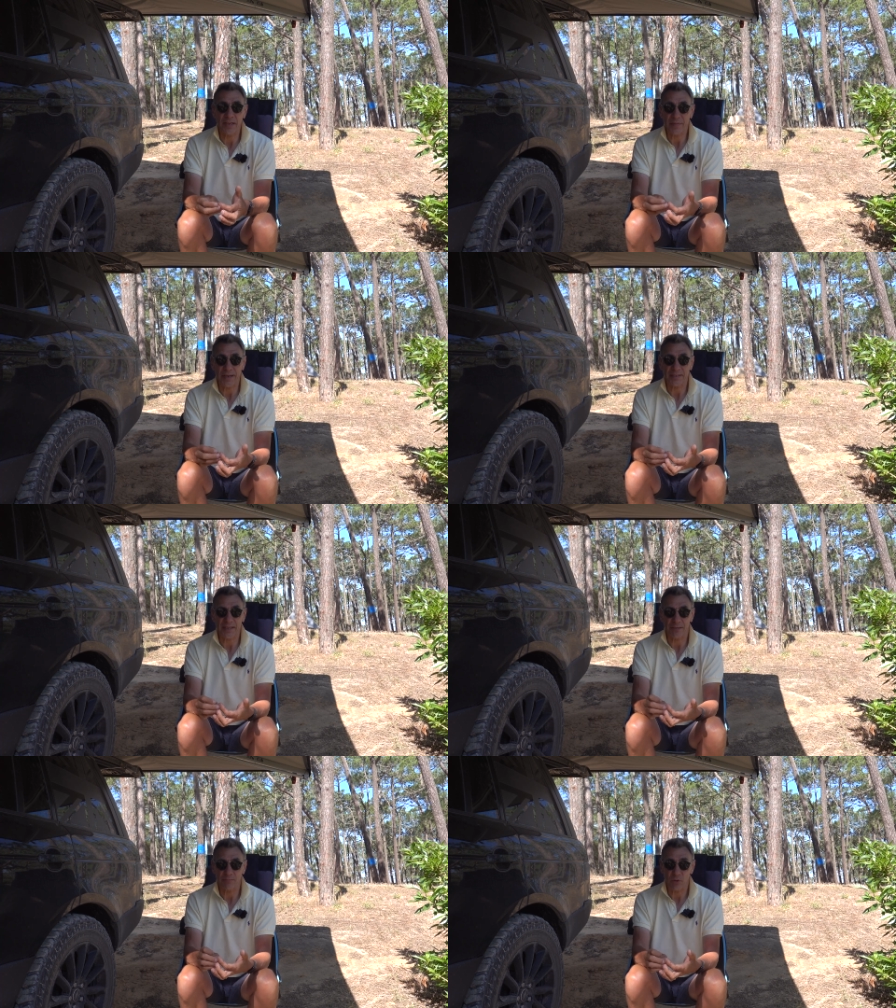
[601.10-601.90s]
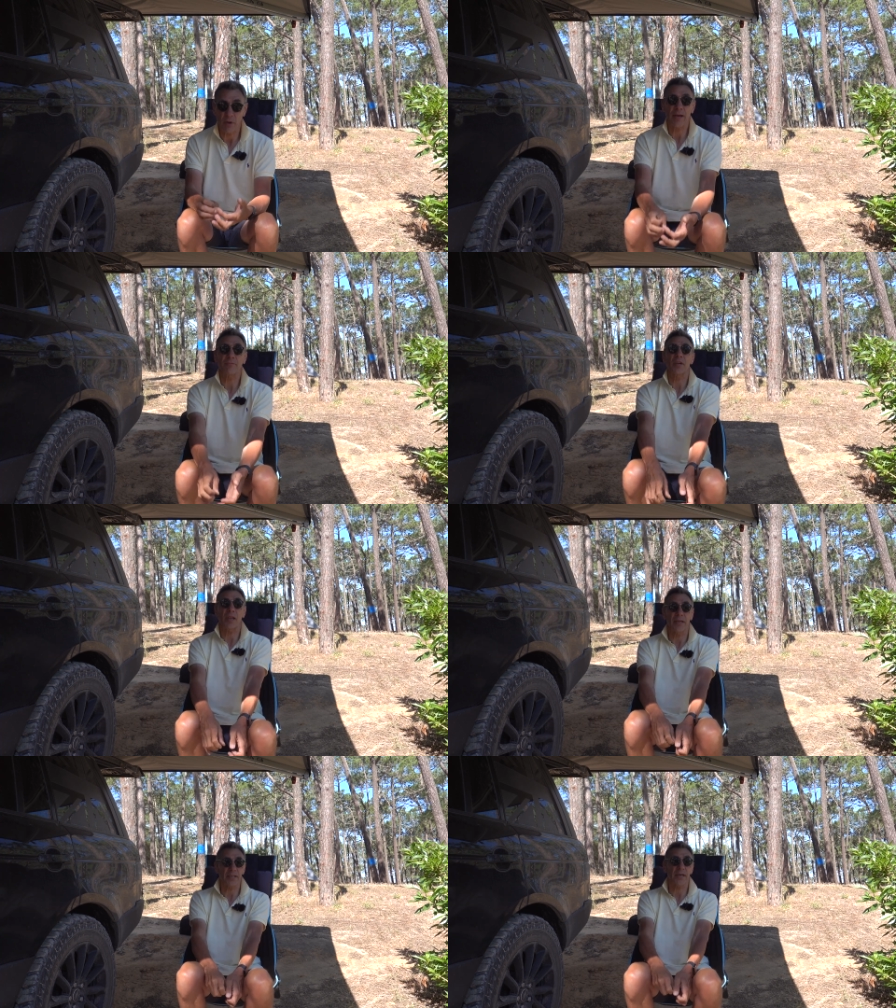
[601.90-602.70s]
in that tent. You have to
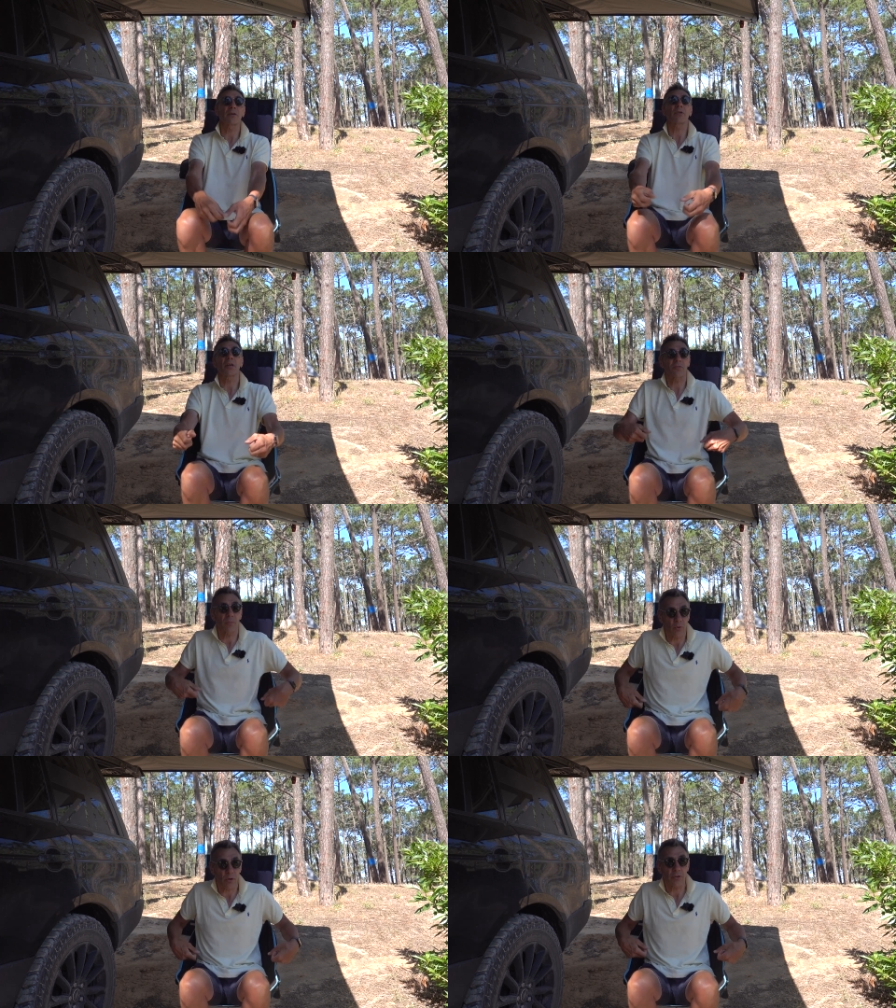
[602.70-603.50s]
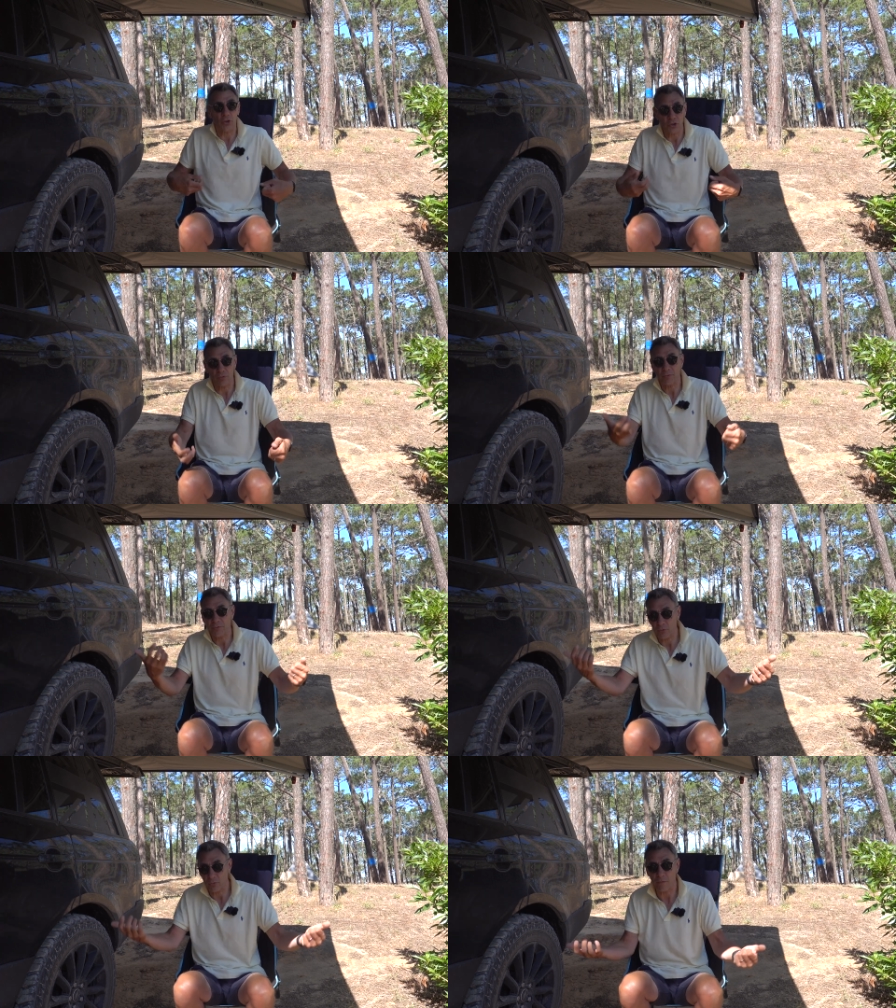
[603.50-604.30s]
lay down, you have to put on your
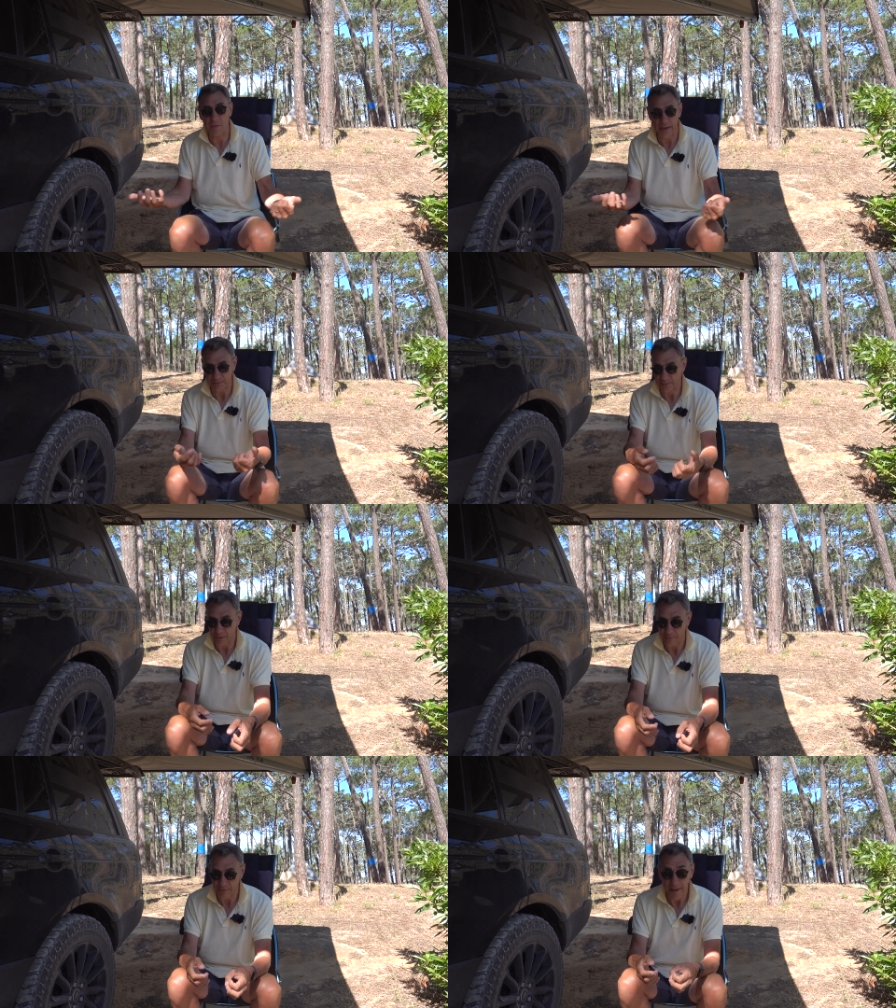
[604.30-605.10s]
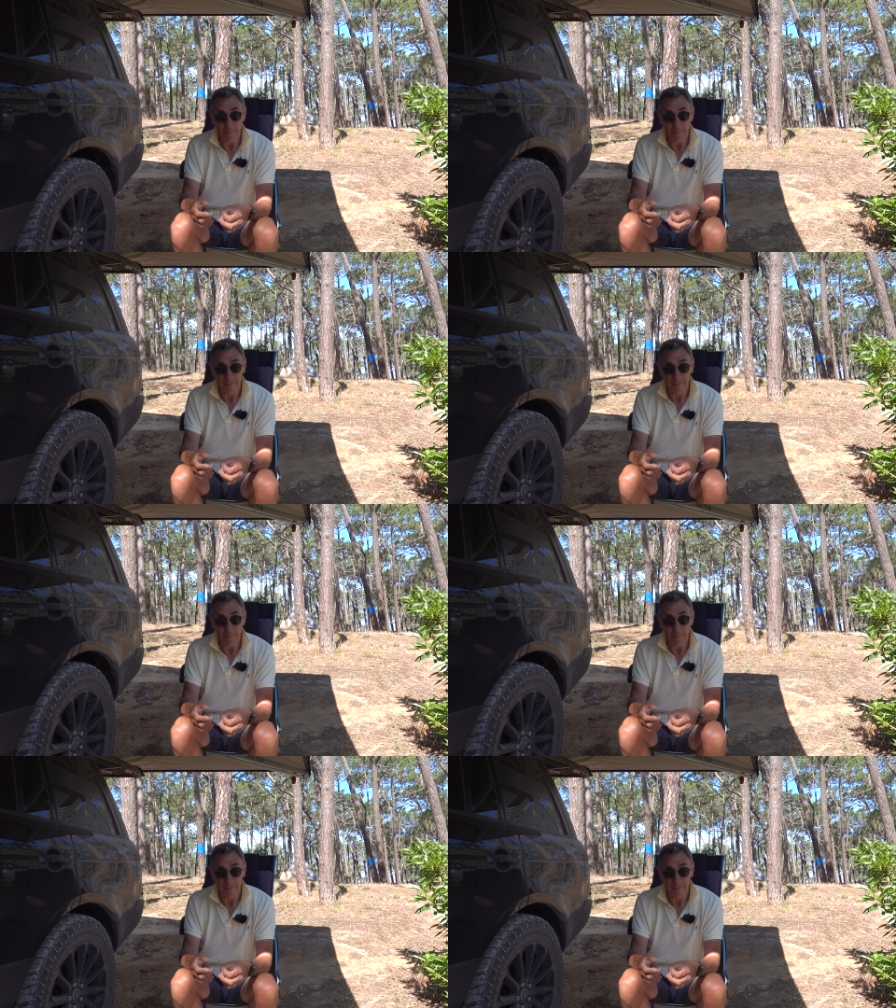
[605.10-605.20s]
shorts, all of that stuff.